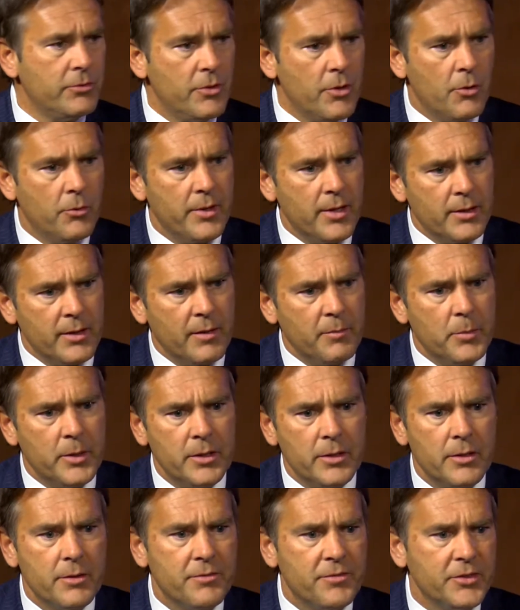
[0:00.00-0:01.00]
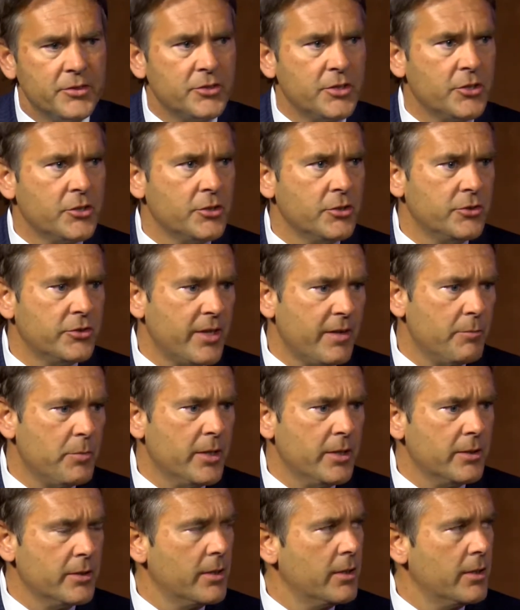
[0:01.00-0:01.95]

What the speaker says: know that they've been to the physicians, they've been